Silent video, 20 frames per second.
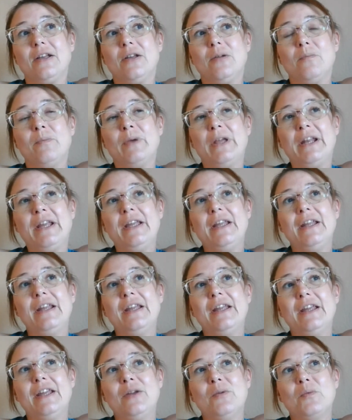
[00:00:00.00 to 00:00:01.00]
but it
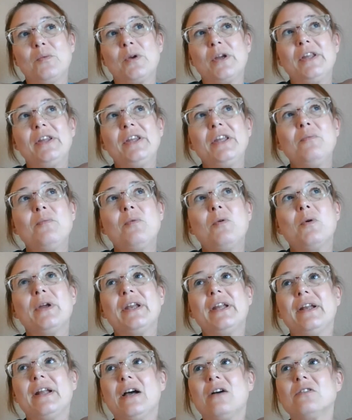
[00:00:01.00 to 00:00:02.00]
really
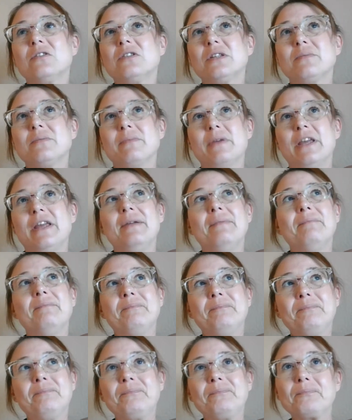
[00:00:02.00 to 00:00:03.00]
pointed out to me
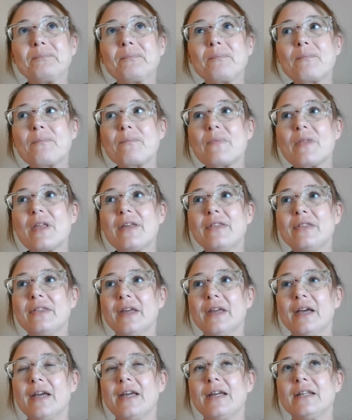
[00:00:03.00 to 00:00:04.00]

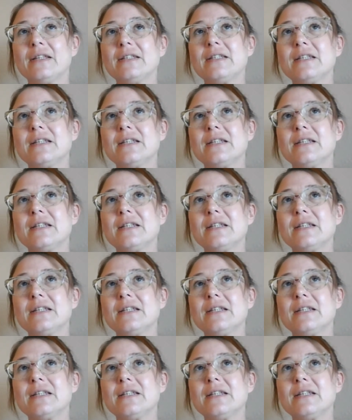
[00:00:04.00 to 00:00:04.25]
that